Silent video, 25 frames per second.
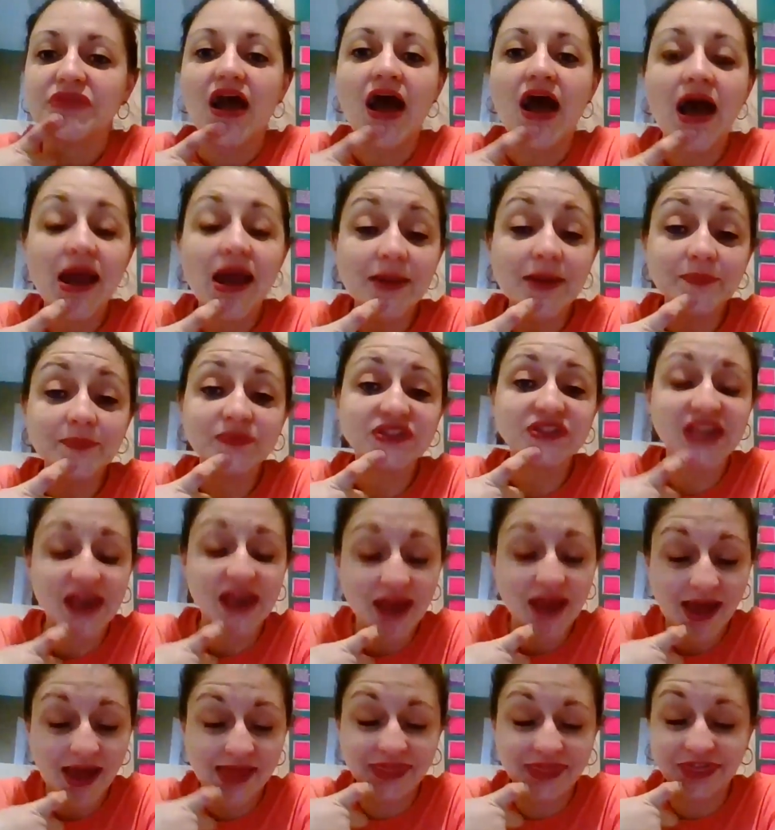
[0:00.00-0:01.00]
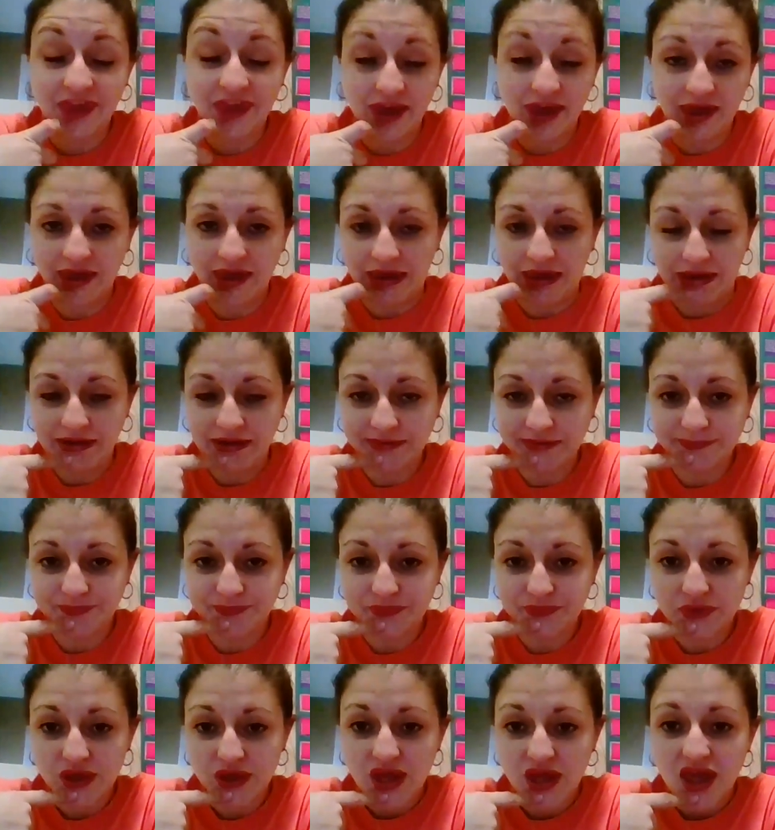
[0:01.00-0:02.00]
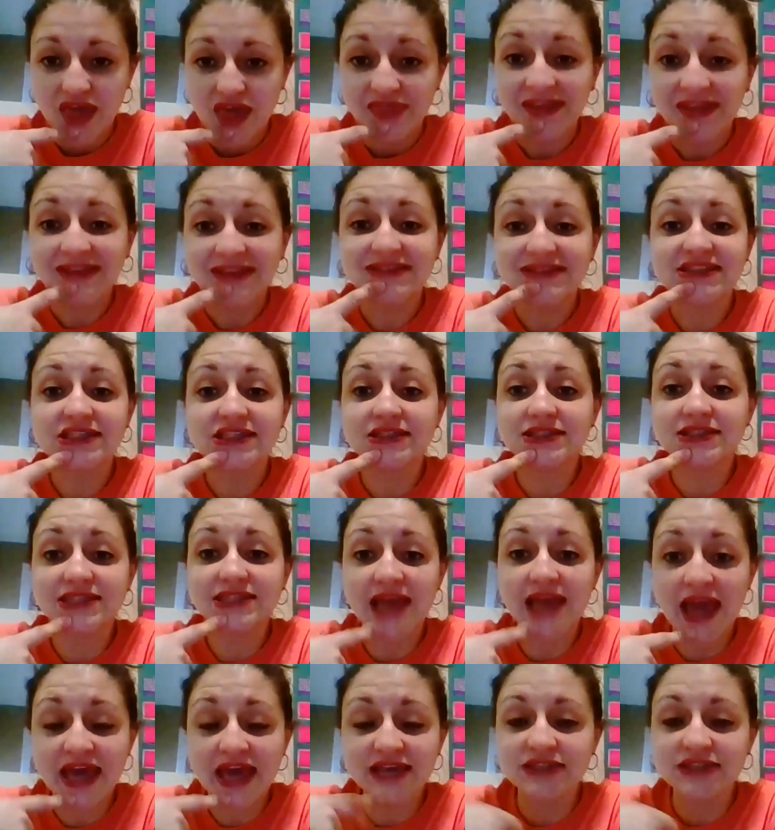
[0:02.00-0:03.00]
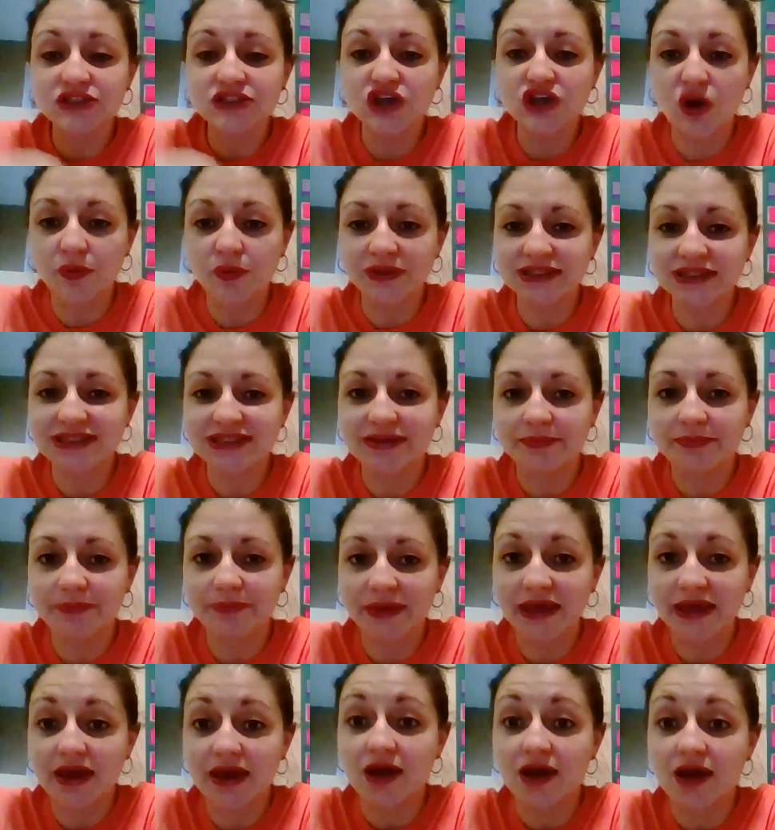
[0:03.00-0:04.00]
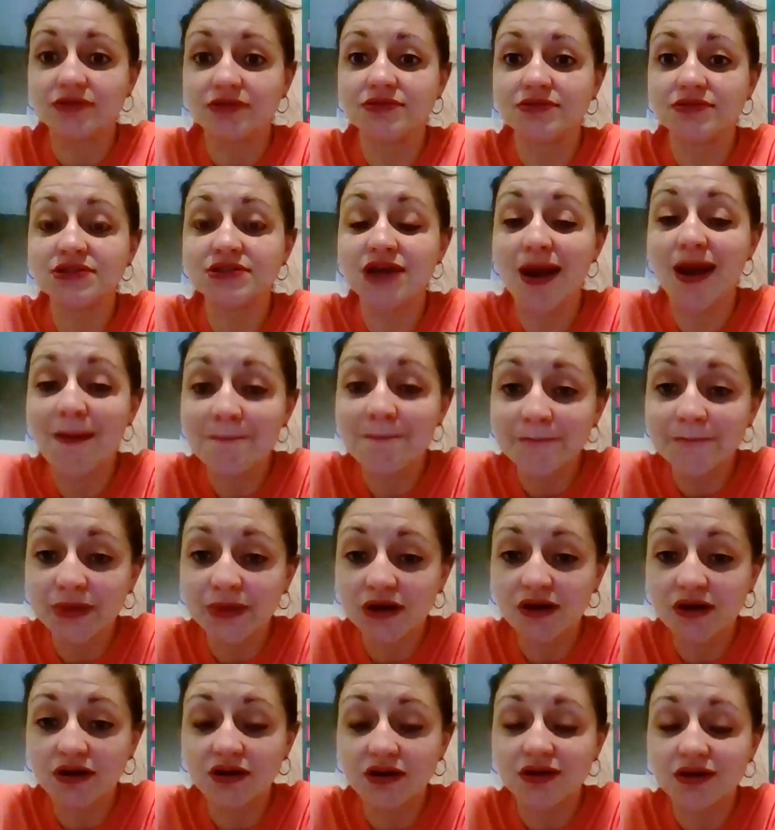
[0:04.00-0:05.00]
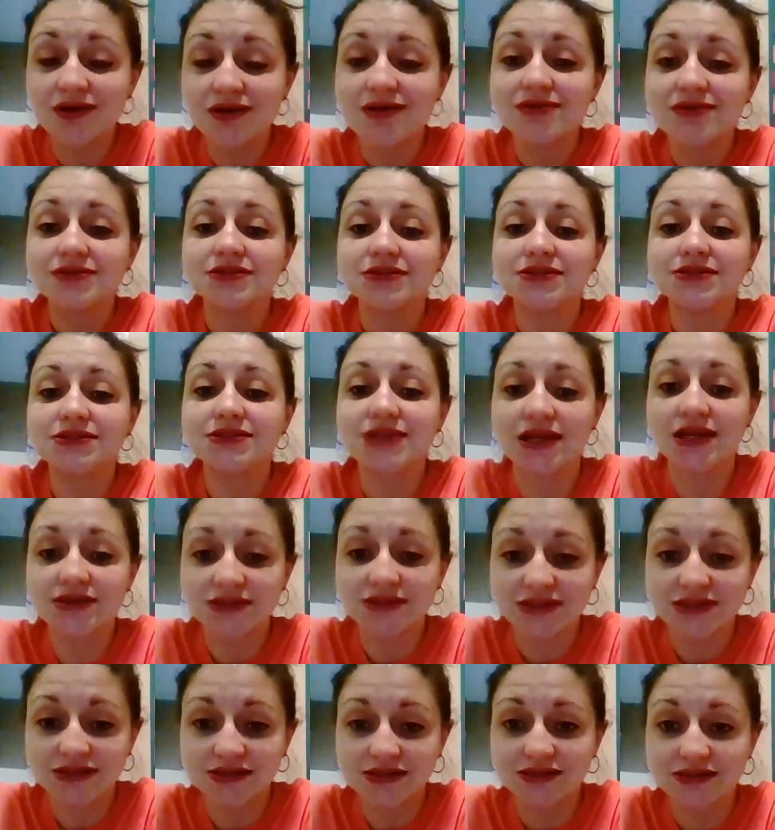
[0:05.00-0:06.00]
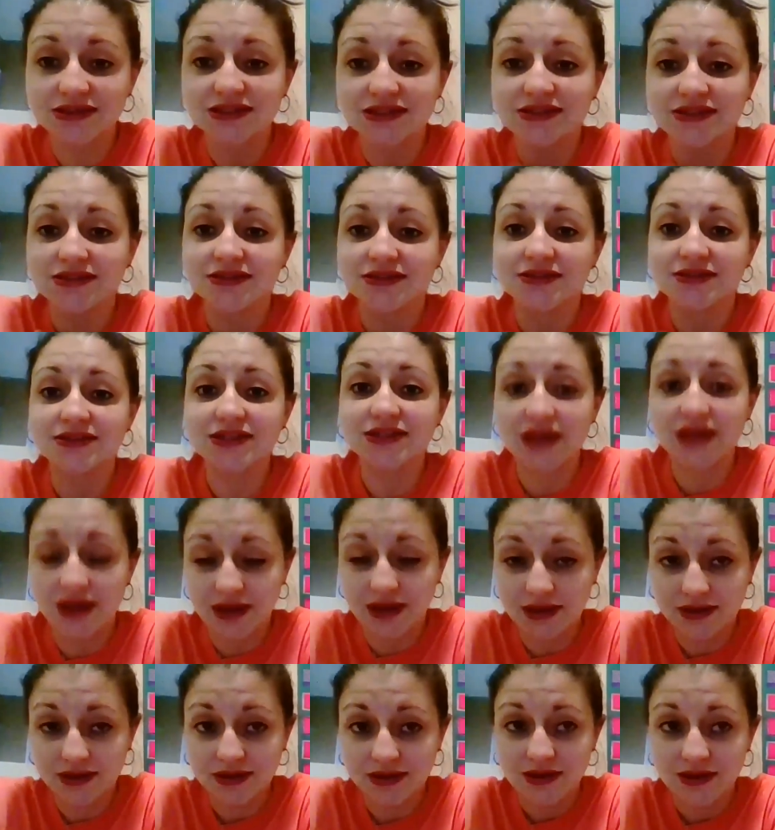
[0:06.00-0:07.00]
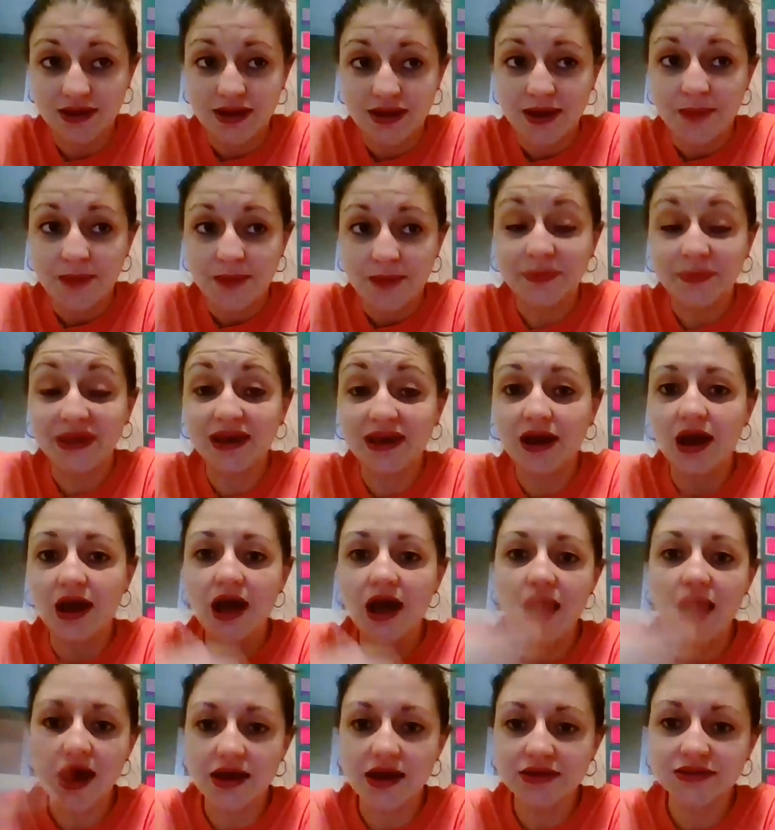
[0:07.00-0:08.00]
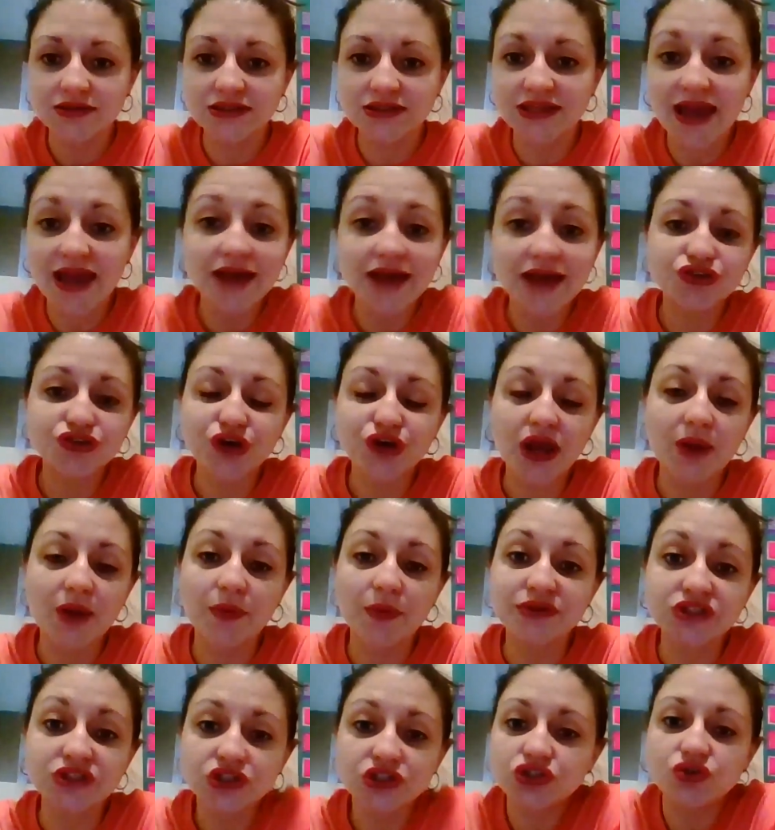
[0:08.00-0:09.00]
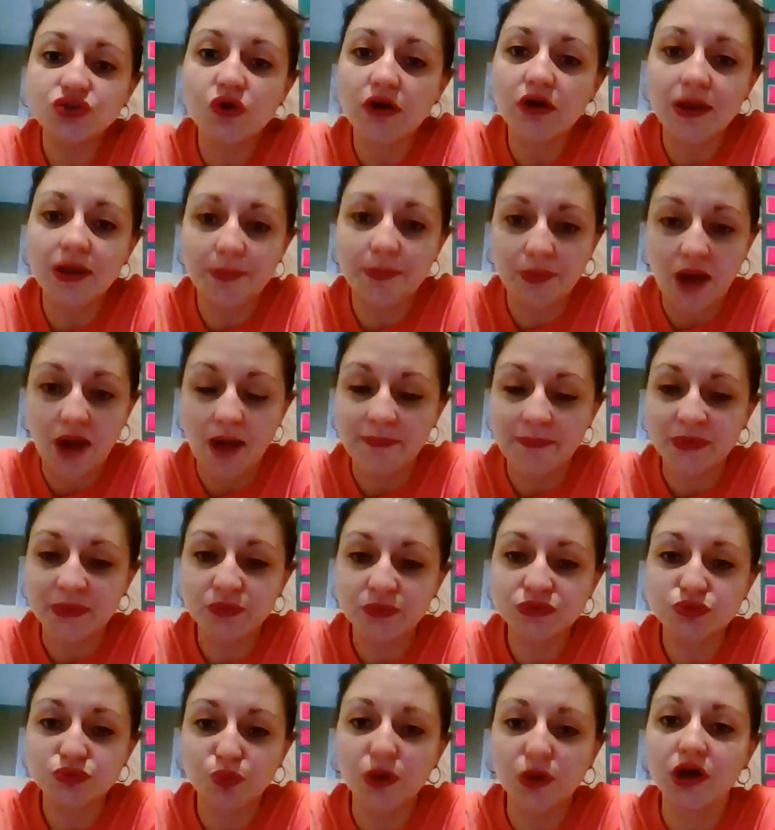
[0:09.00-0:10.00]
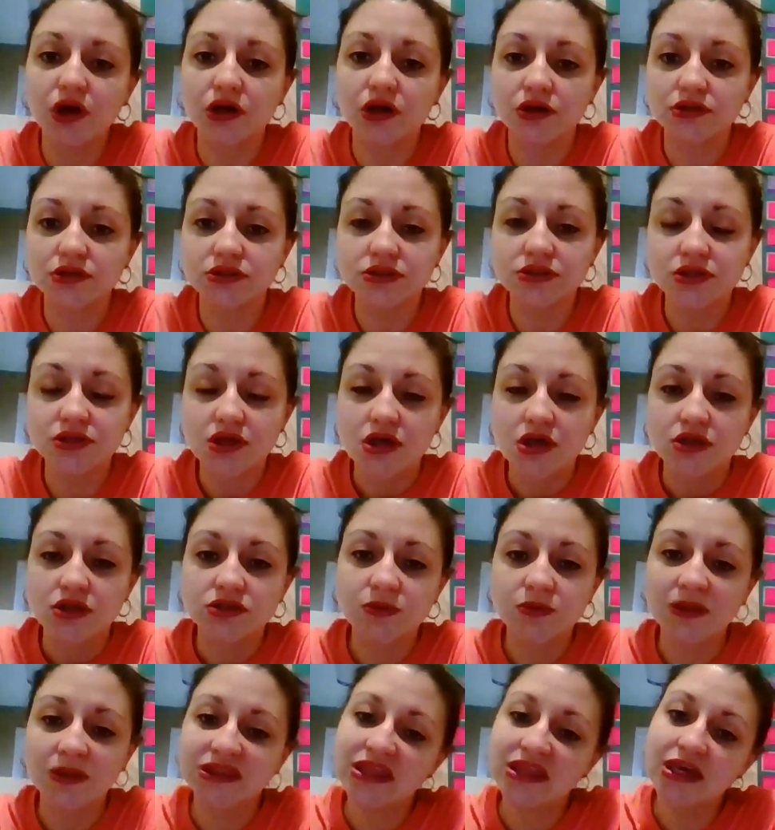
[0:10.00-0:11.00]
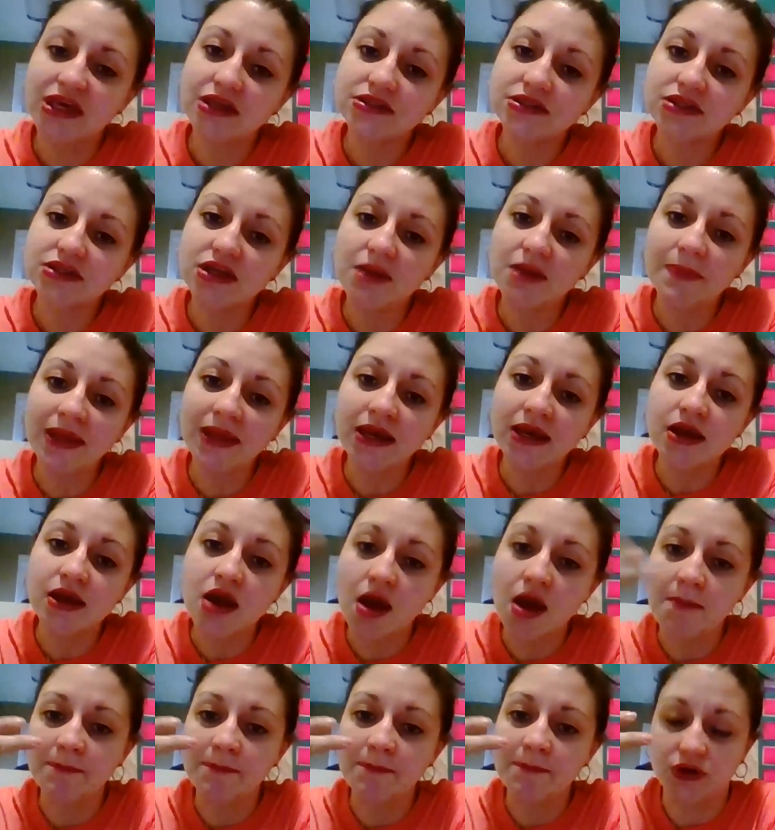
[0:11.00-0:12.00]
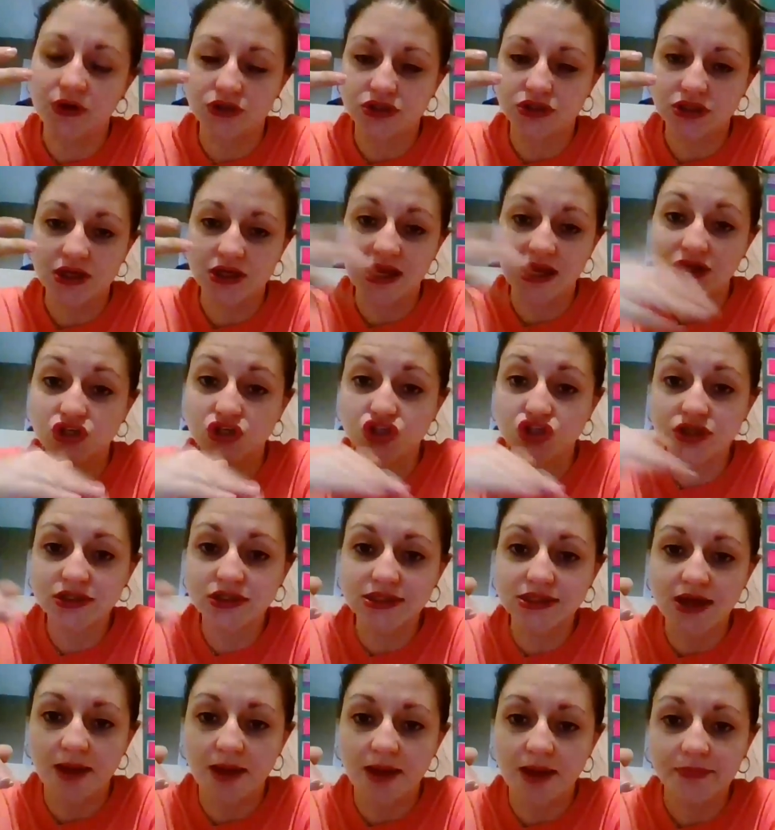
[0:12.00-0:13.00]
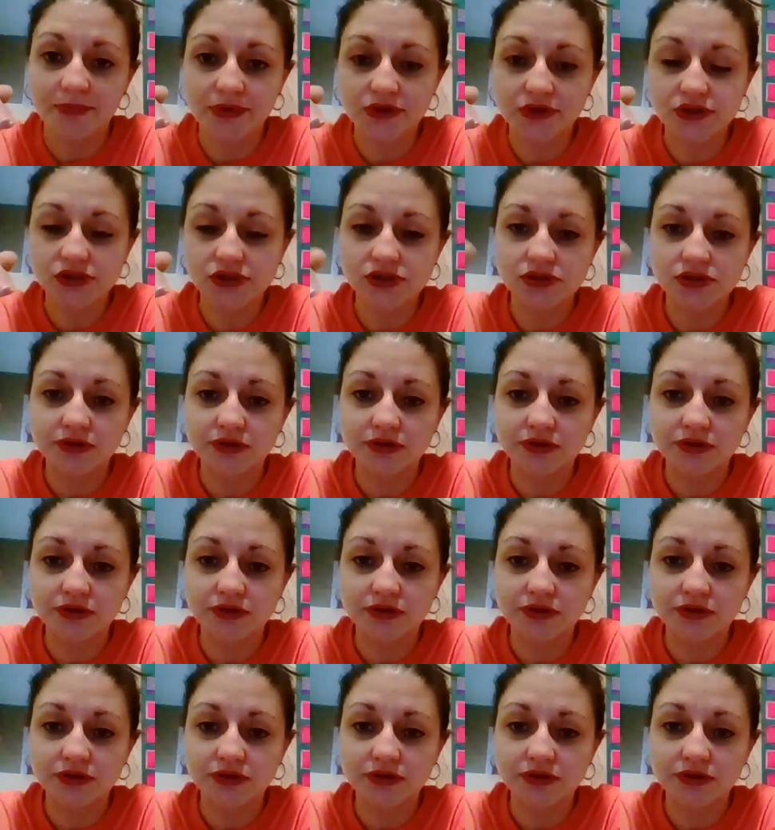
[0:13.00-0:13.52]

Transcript: I'm thinking that today is going to be a number sentence day because yesterday was a story problem. It was words. So I think it's going to be numbers today, just numbers.